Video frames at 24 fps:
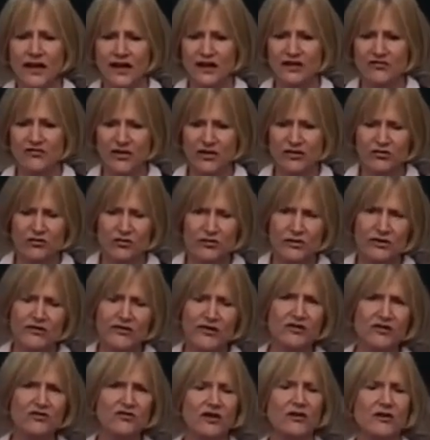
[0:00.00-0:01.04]
and eventually
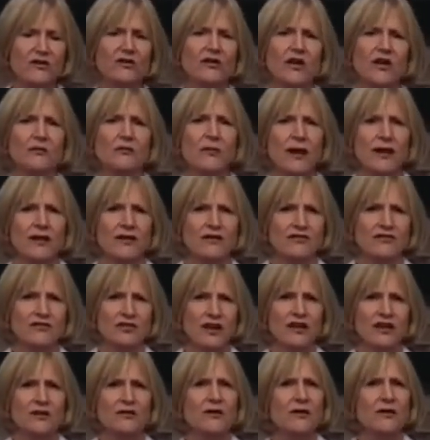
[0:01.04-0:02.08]
they settled on
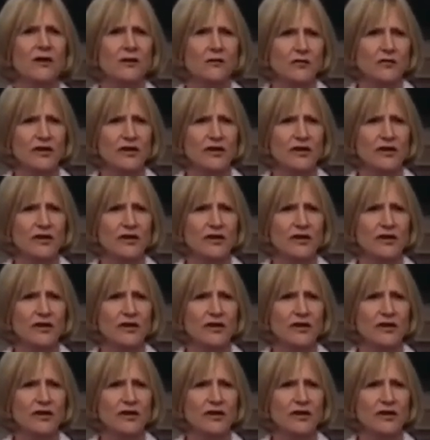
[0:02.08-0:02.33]
Palestine